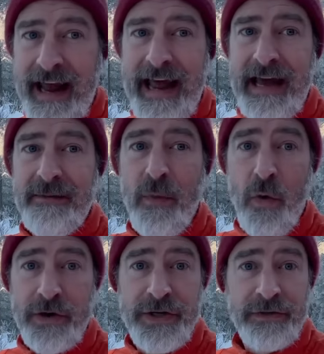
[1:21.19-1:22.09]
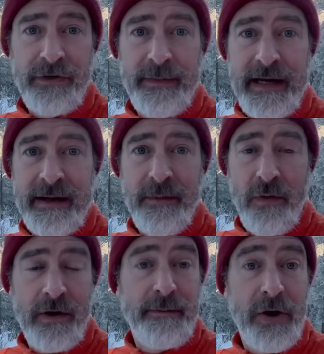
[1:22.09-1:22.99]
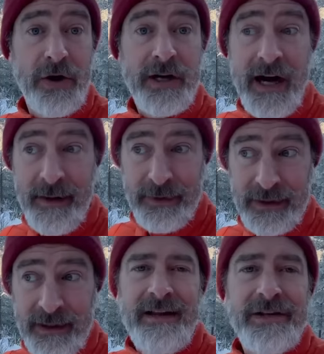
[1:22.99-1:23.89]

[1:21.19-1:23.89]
and more children being born per couple.